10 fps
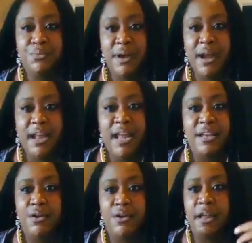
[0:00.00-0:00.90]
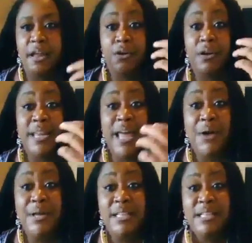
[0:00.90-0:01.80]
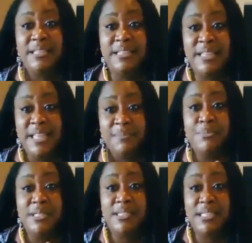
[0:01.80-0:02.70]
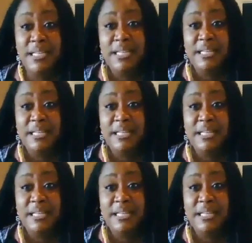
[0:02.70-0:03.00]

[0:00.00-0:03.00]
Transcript: right, and you're allowing them to be seen.